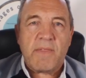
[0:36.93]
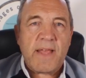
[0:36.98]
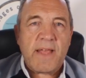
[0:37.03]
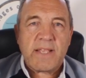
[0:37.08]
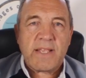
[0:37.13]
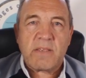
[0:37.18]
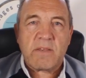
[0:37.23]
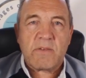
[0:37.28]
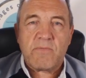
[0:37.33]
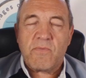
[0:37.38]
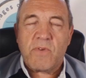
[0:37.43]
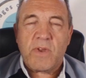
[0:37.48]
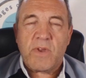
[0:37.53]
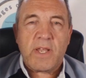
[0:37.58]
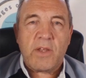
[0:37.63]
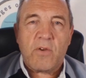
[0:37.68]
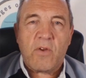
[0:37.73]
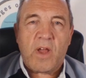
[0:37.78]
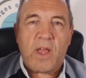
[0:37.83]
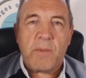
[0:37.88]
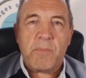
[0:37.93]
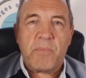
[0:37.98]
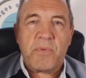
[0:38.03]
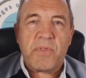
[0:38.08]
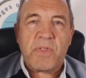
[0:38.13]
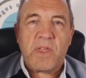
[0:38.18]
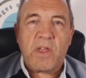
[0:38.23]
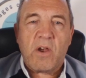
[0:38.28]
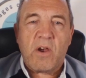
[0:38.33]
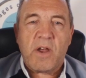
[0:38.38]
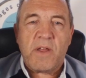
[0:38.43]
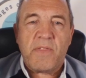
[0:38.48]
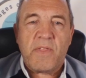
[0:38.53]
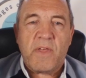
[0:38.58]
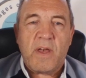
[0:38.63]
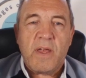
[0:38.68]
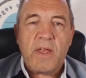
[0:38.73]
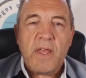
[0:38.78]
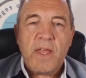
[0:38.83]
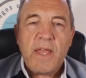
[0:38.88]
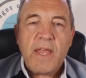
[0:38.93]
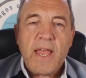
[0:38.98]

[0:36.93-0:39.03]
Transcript: That's really not empathy either.